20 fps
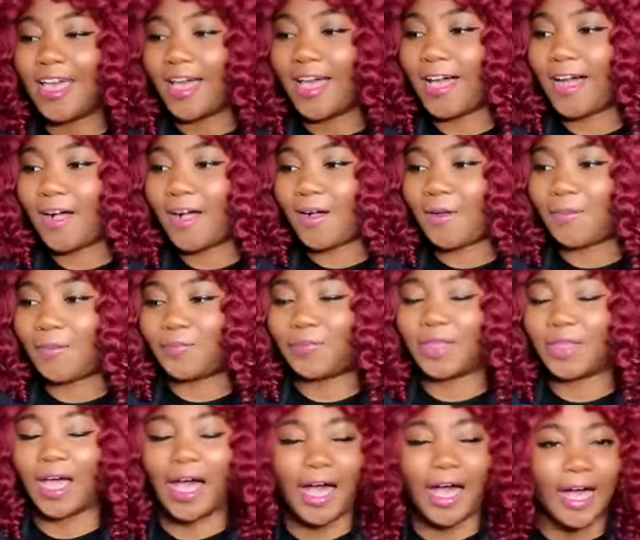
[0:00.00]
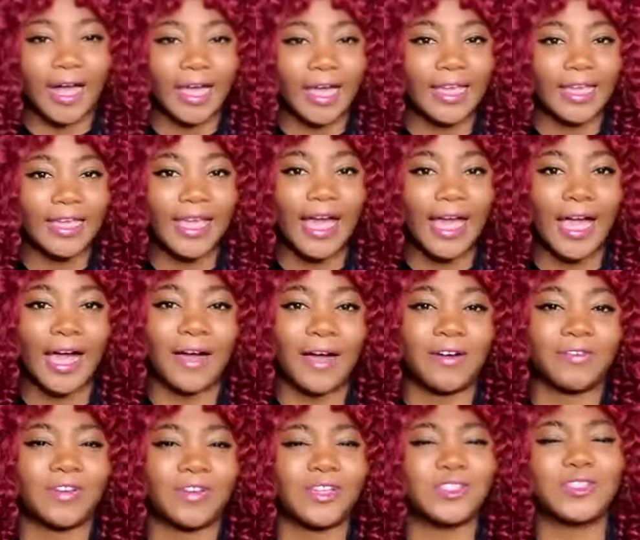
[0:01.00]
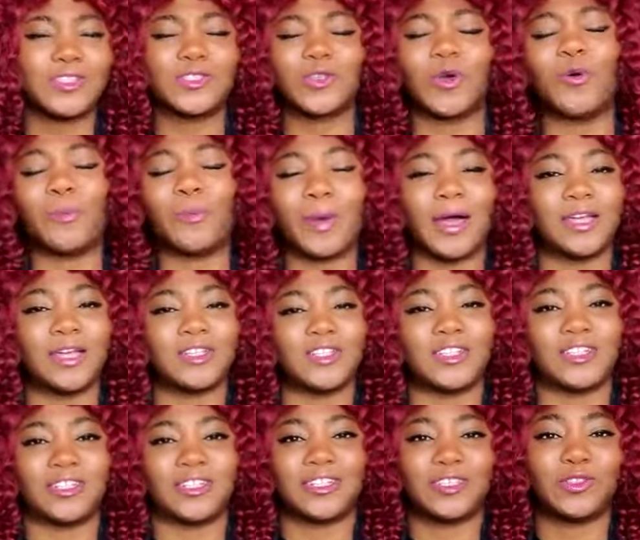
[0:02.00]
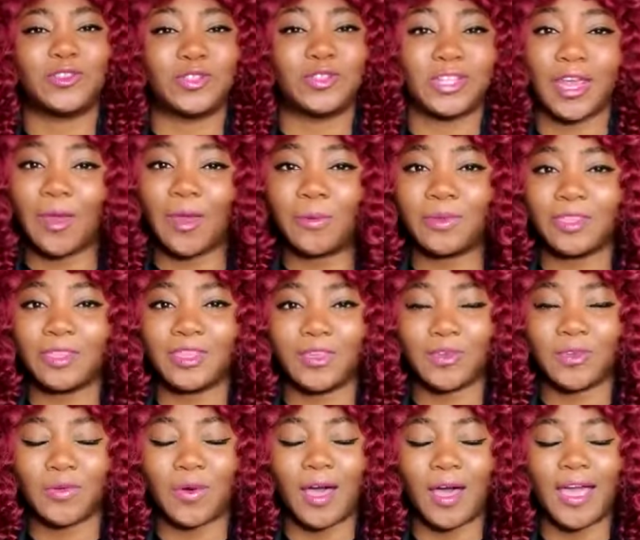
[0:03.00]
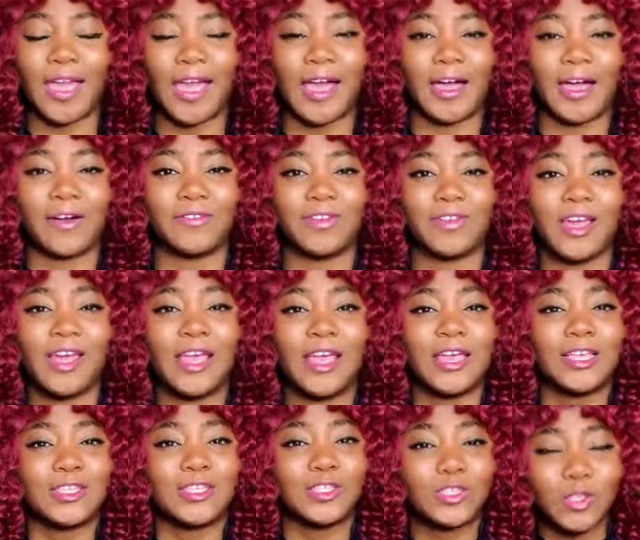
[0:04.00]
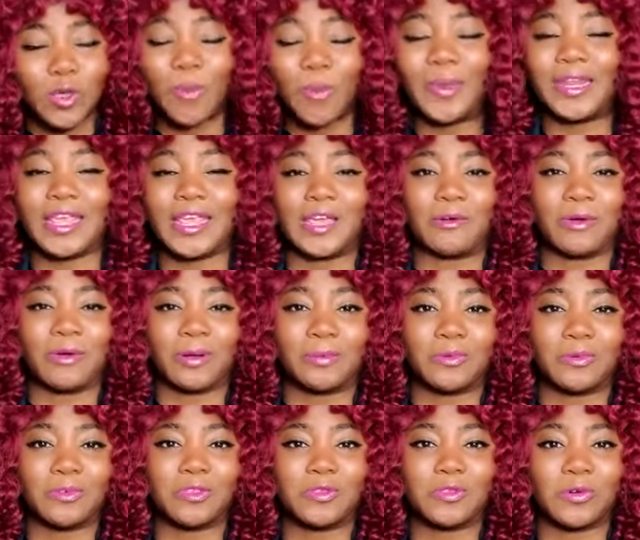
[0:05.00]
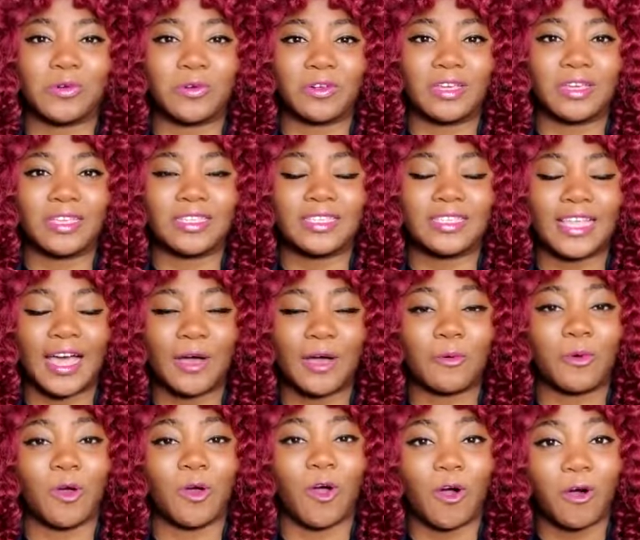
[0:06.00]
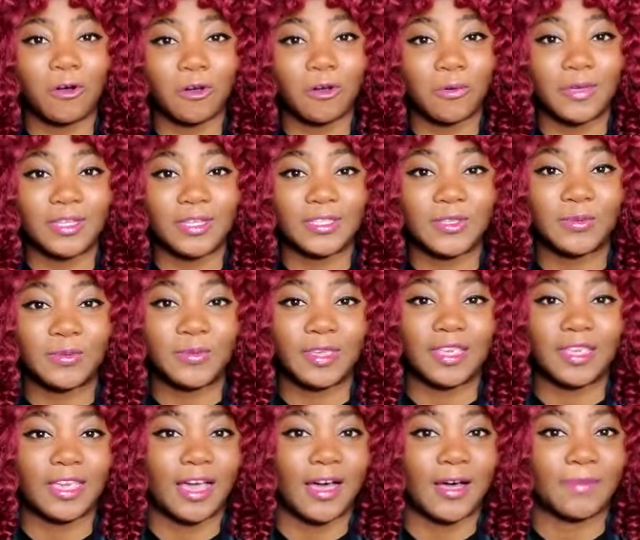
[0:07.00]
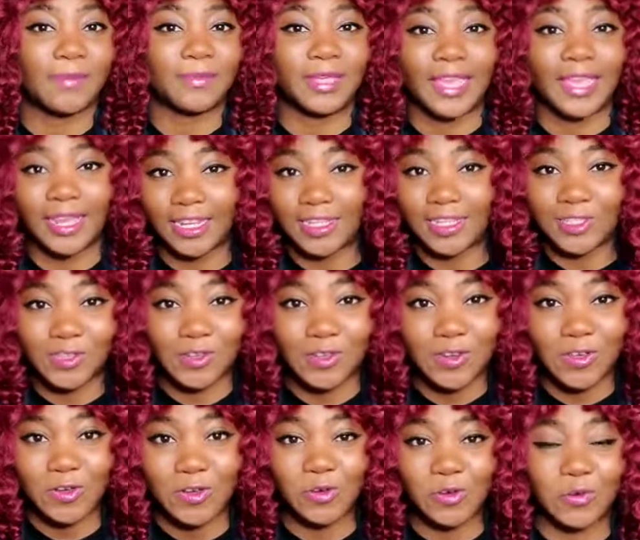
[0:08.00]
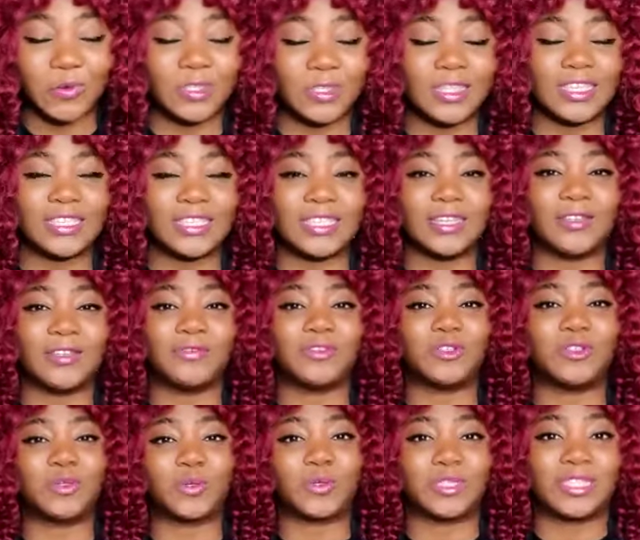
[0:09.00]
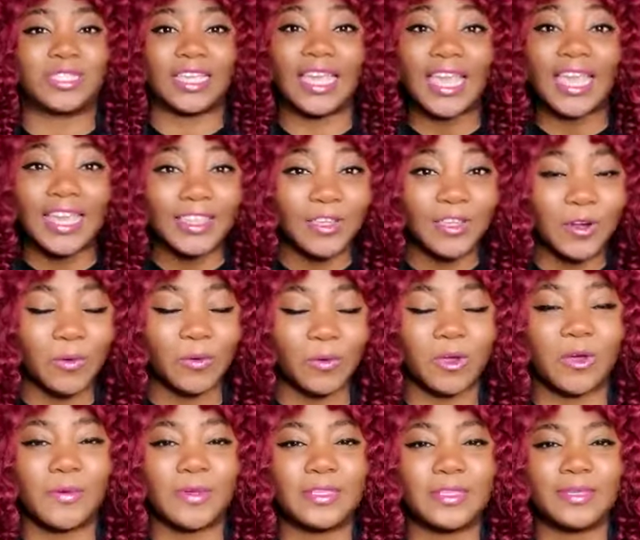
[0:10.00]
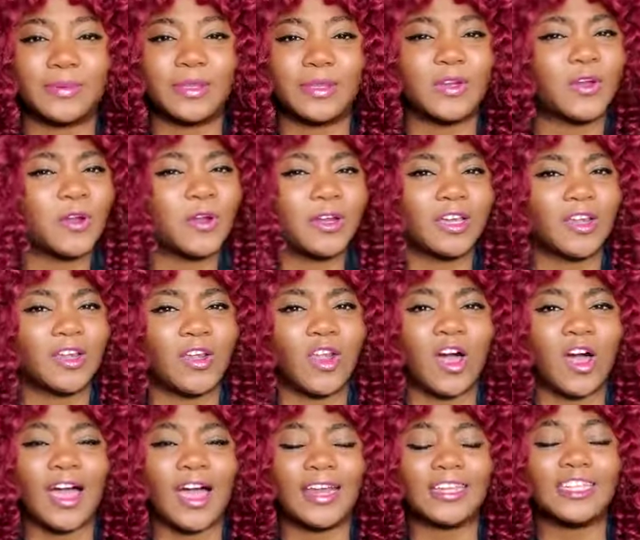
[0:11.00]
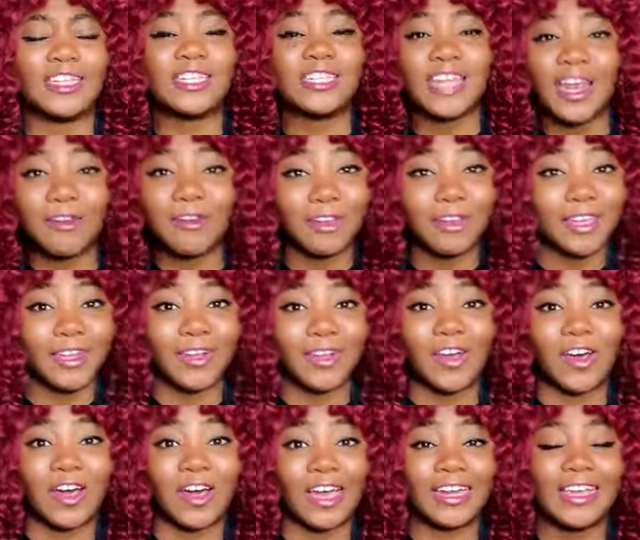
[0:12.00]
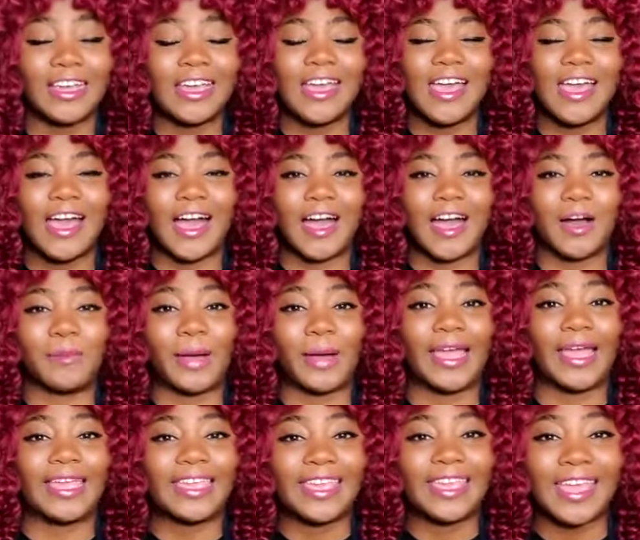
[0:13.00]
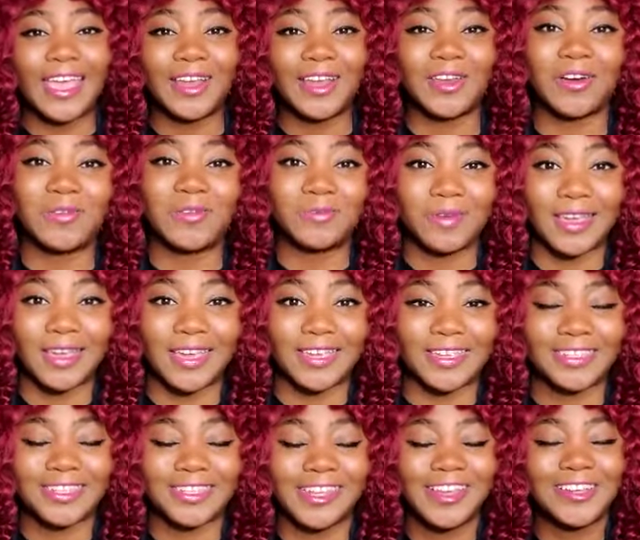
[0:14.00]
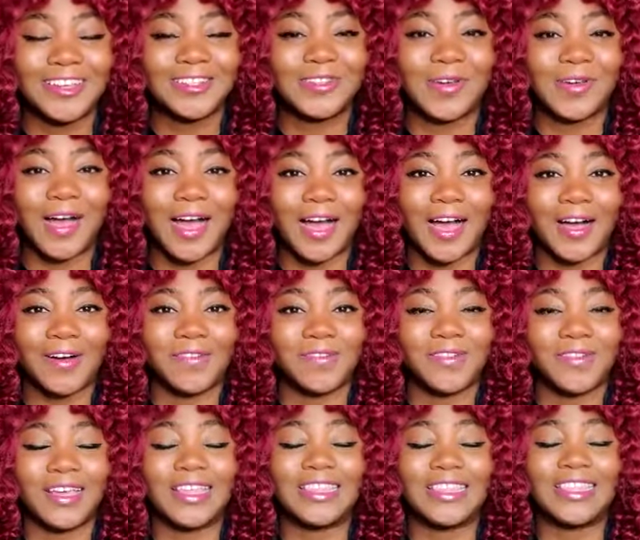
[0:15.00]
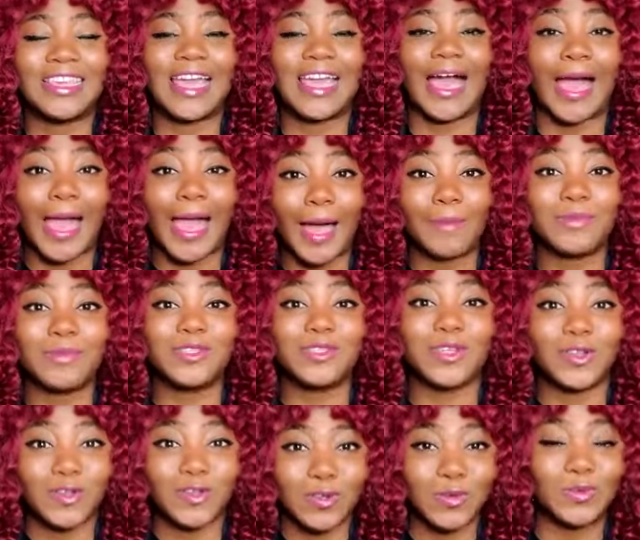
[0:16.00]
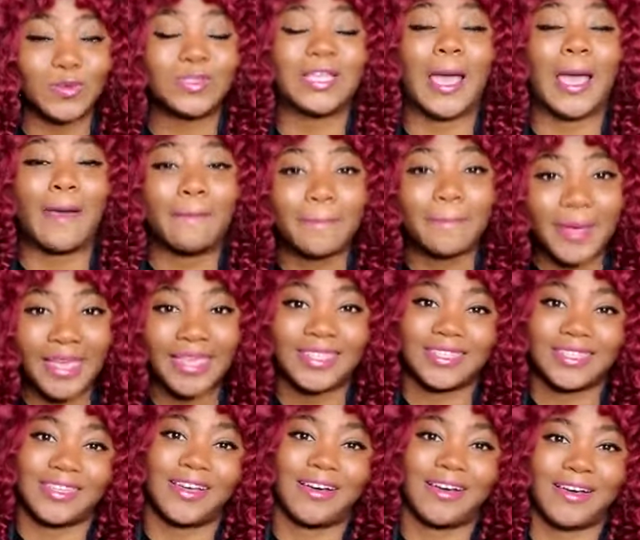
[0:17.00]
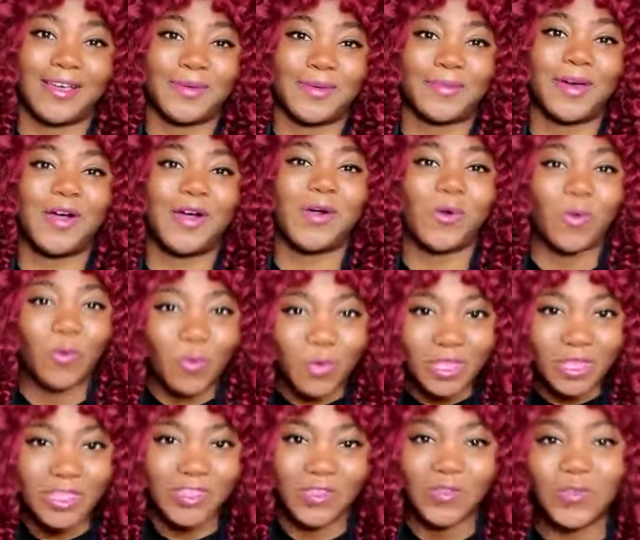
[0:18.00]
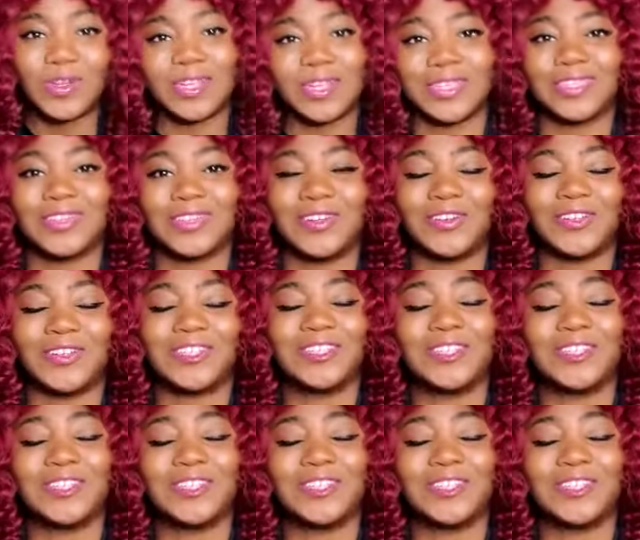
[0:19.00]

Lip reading: I have so much to share with you. I have so many incredible stories that we're all going to be getting to know these individuals together. We're going to be learning a lot and sharing a lot. I cannot wait to have the absolute best time with you listeners.